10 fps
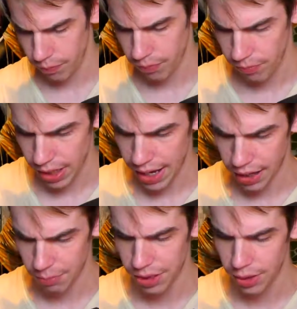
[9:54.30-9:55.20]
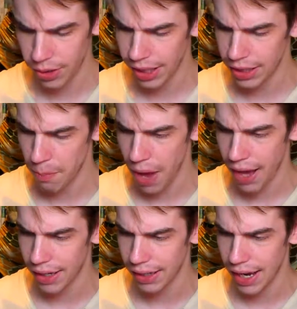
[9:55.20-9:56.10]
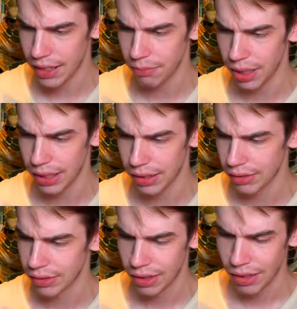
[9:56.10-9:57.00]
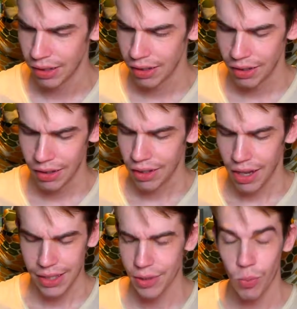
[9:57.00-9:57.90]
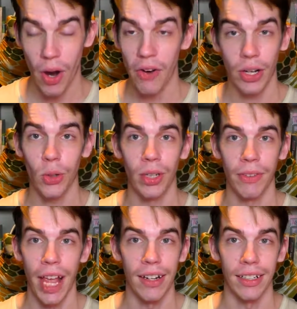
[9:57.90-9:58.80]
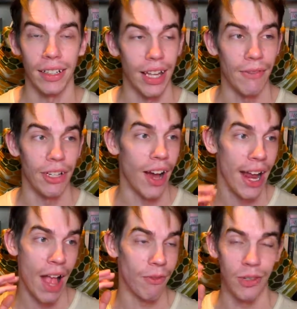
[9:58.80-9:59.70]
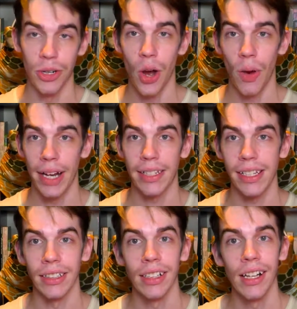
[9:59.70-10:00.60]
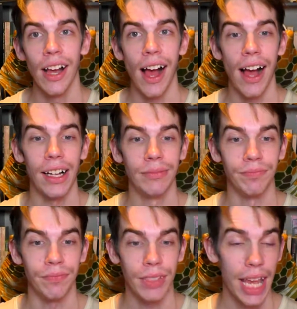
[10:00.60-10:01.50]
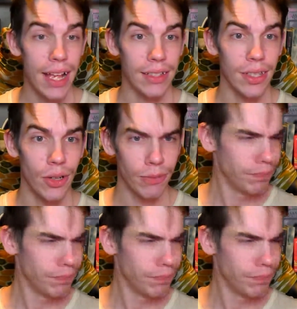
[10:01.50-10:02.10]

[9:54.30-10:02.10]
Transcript: Yeah, I'm just looking at the pack again. I'm like, I swear I could have counted 11. I have no idea. Yeah, so...